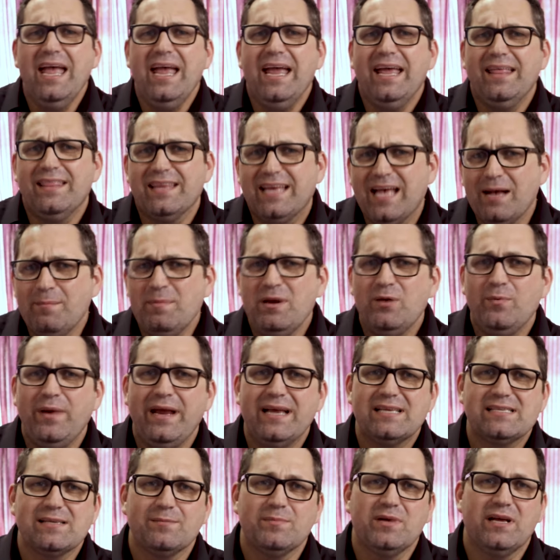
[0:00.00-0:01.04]
In the coming
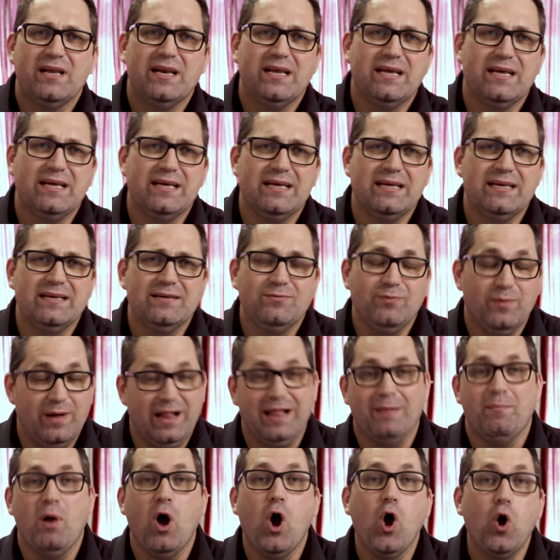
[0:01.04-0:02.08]
weeks, I'm going to,
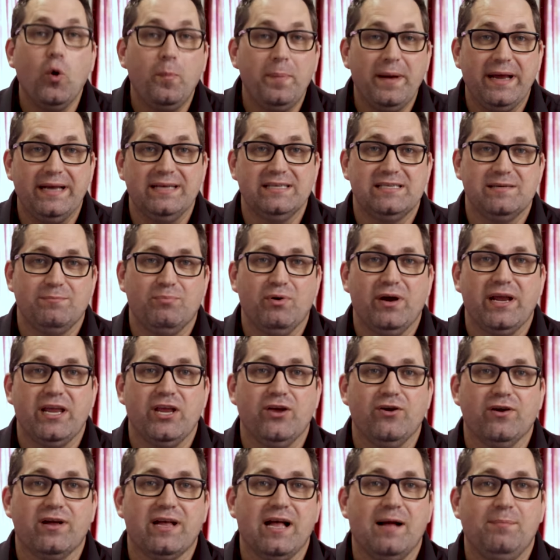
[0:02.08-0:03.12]
well, I'm hoping to bring
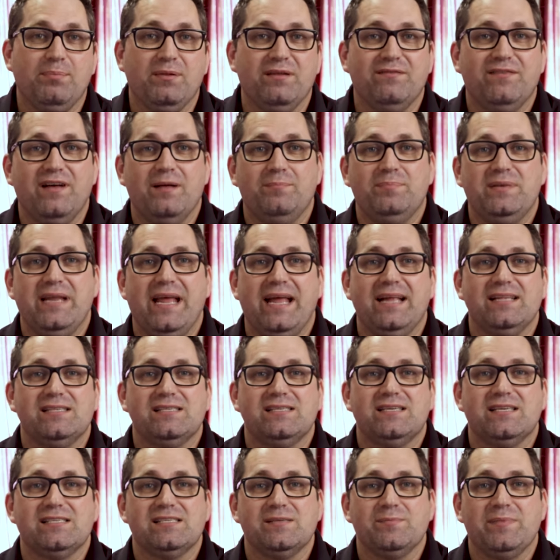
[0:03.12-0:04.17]
you a couple of
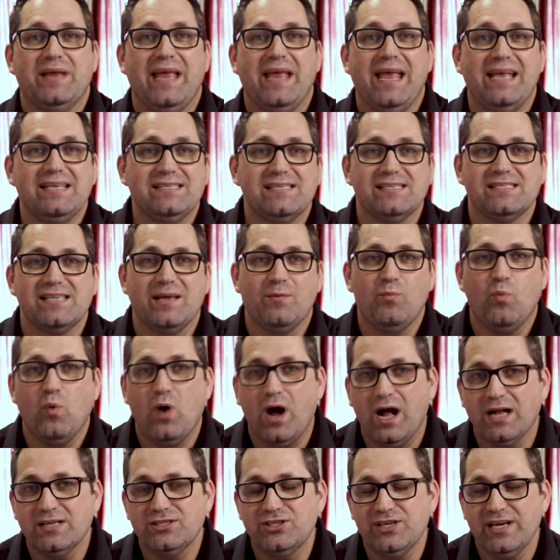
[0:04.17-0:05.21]
updates to some cases I'm
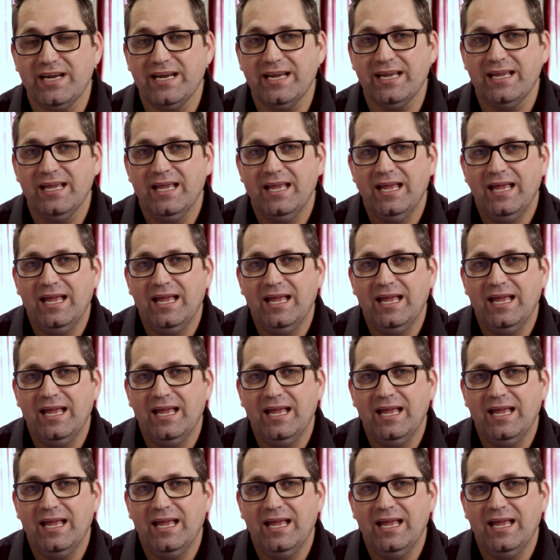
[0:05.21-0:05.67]
watching.